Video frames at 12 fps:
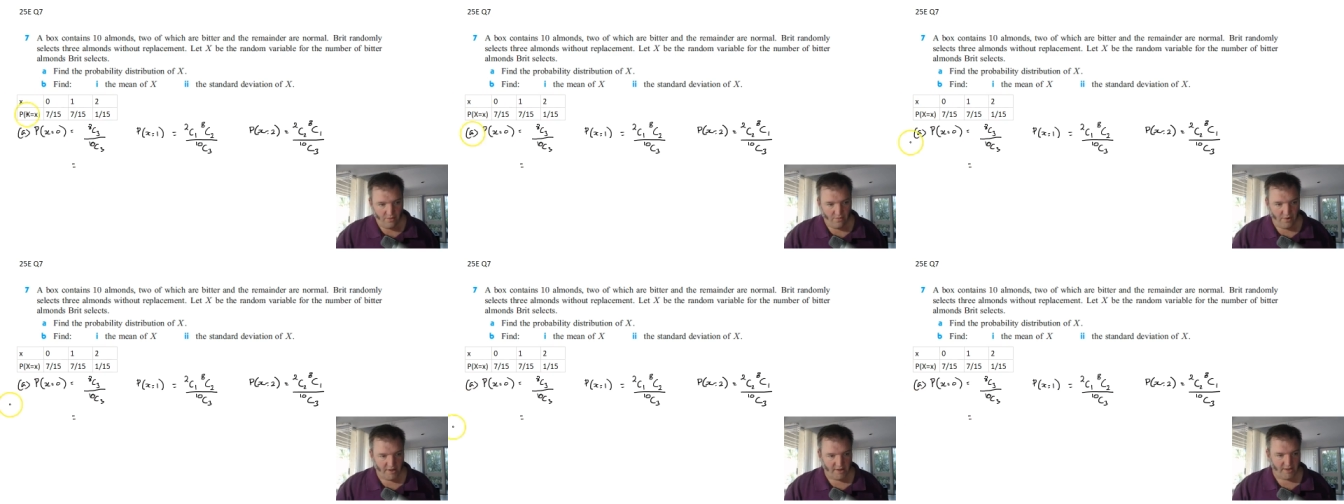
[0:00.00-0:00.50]

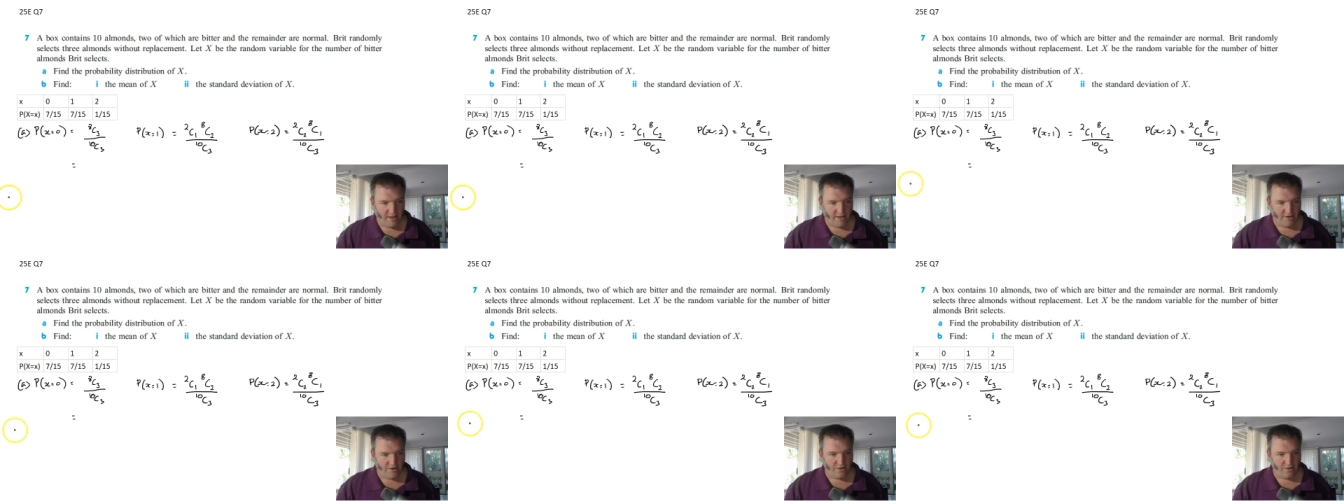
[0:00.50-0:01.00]
When I get down
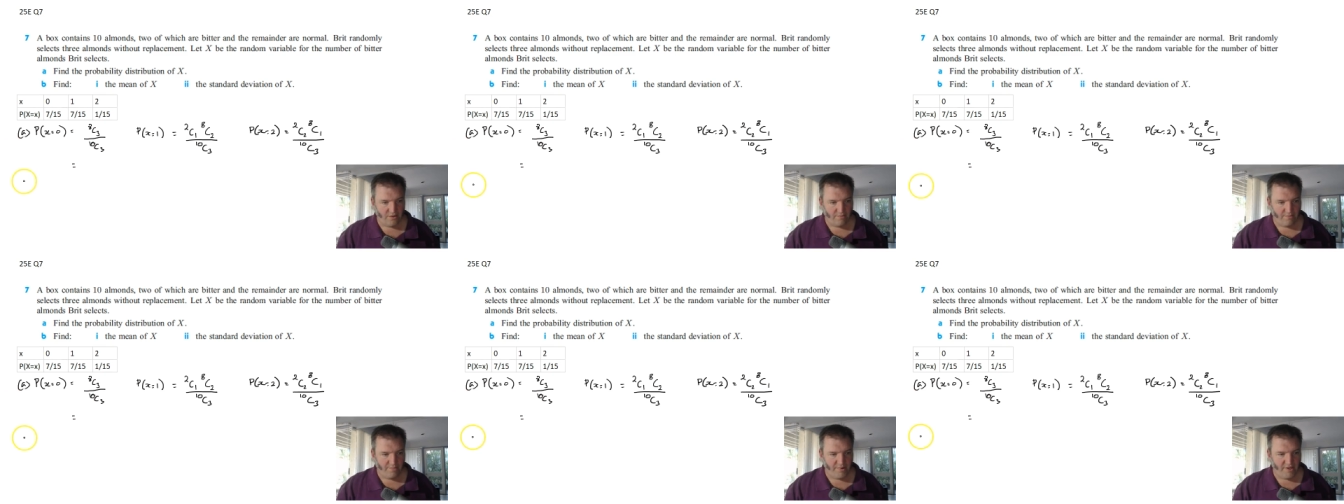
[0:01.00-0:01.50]
to
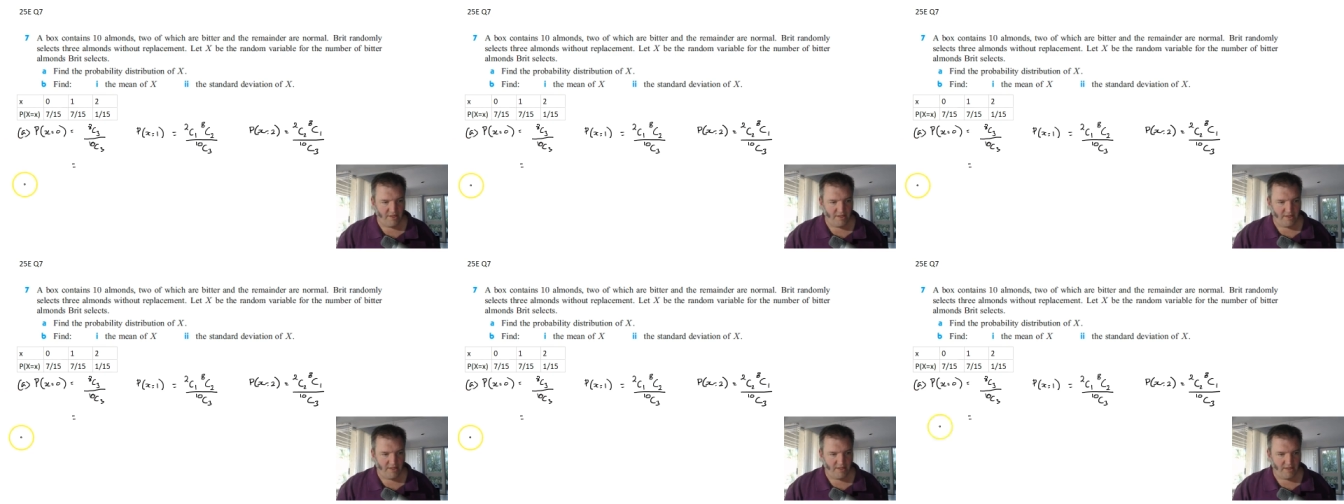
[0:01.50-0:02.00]
B
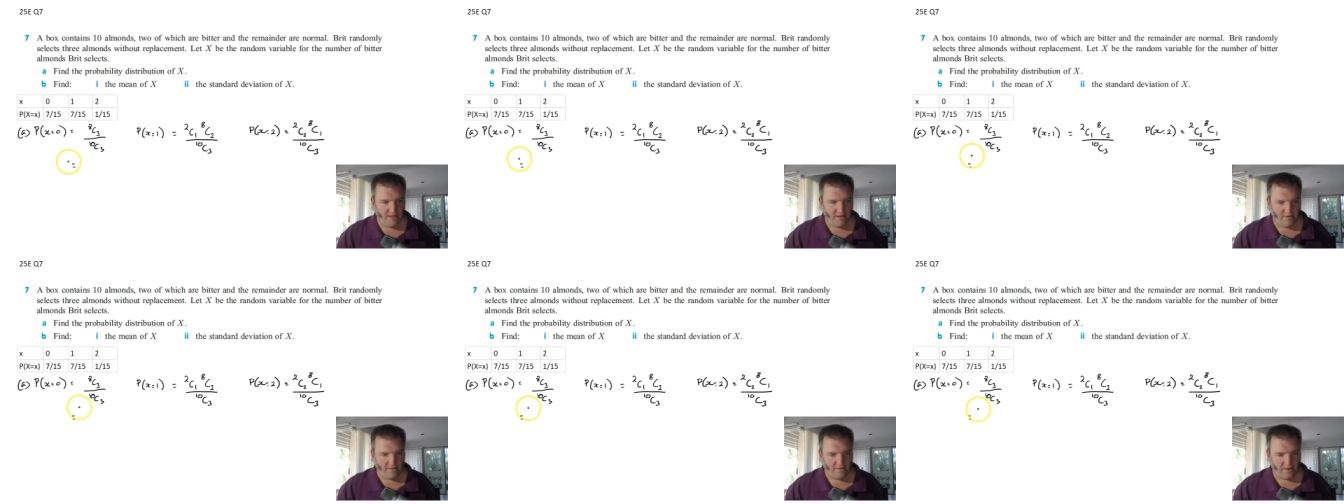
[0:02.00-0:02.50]
here,
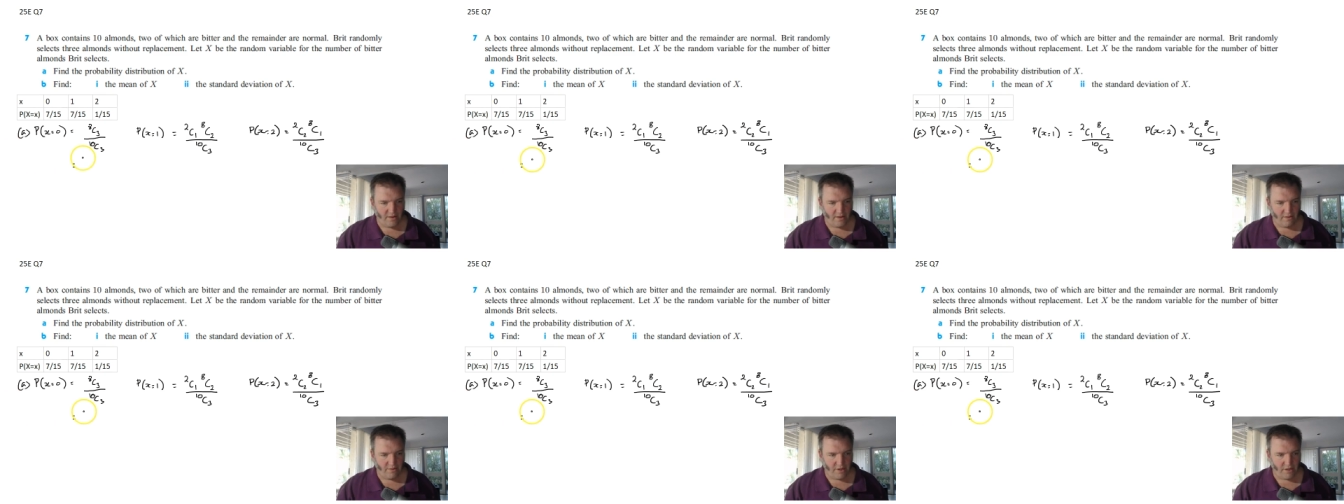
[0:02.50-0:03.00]
so
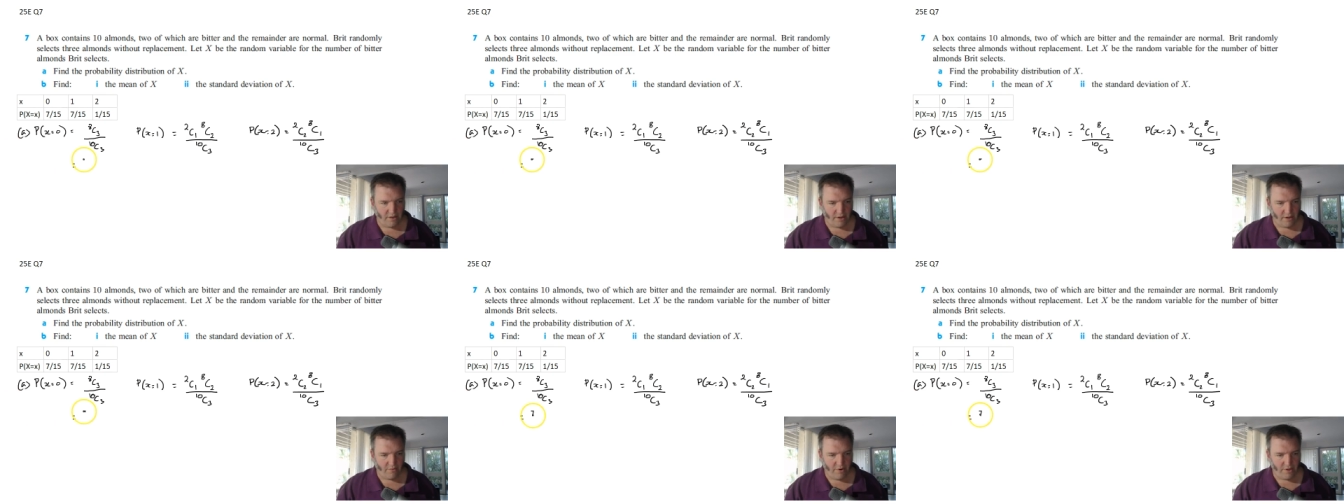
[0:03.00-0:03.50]
yeah, we can go
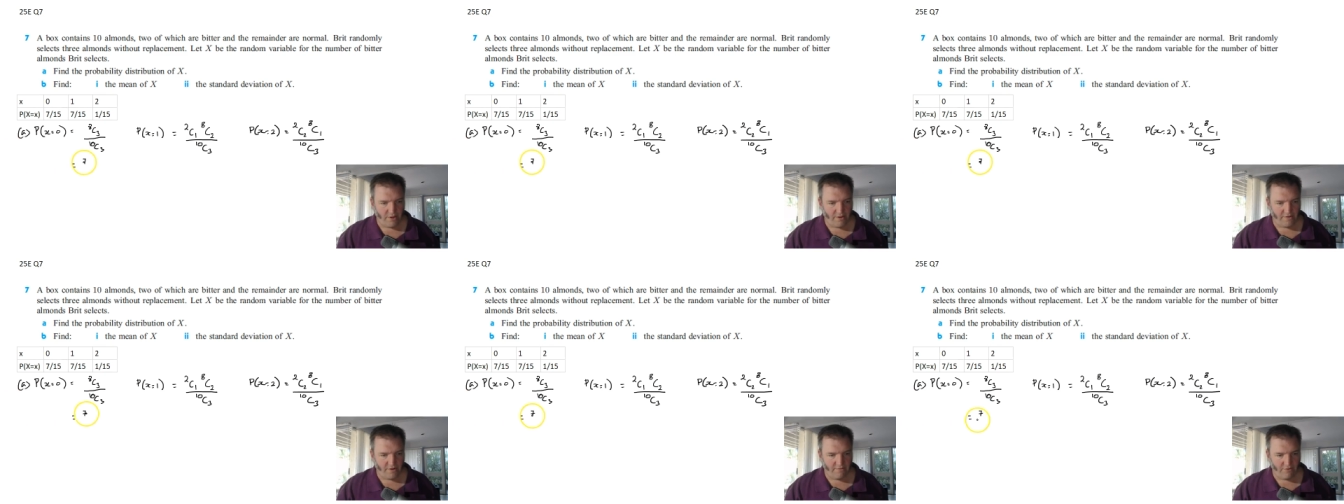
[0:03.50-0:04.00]
back and write
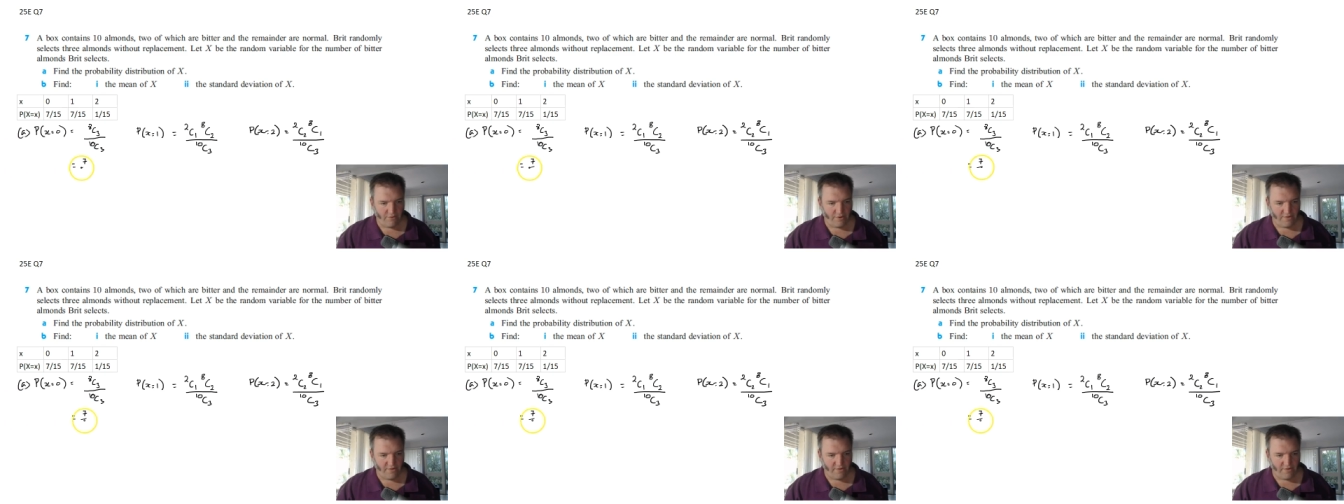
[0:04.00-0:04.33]
those in if you want.